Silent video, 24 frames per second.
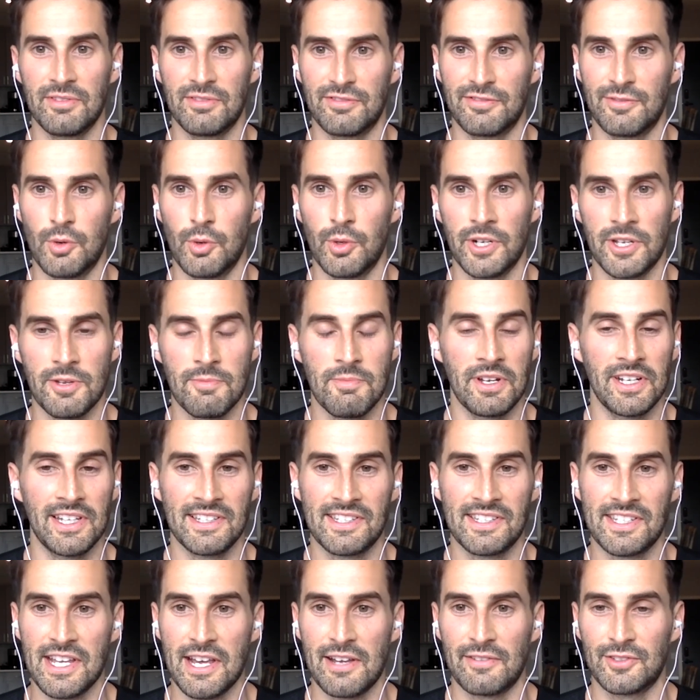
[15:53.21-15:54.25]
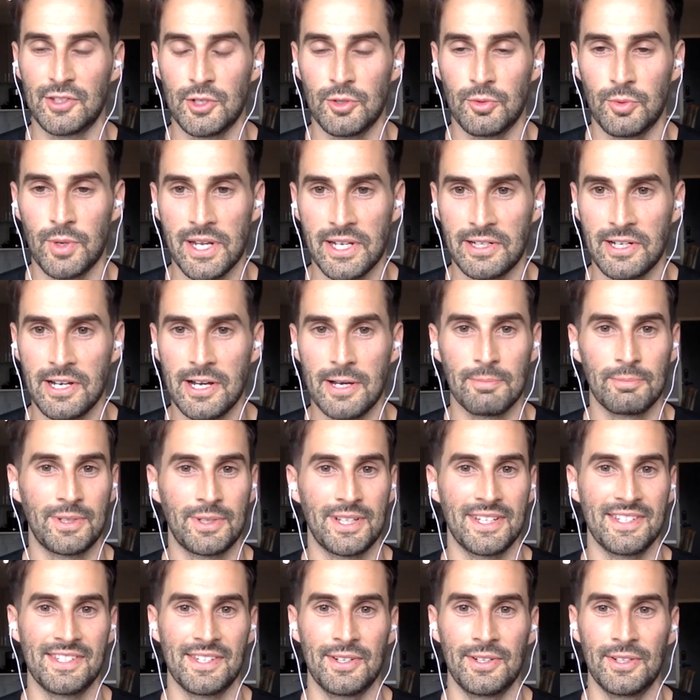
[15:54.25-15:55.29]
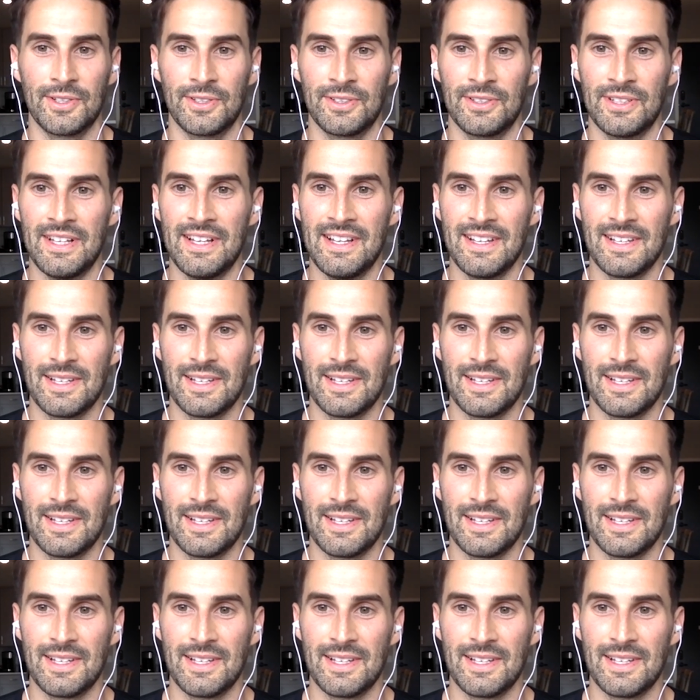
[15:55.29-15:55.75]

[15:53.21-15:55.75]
40 minutes after you wake up because it'll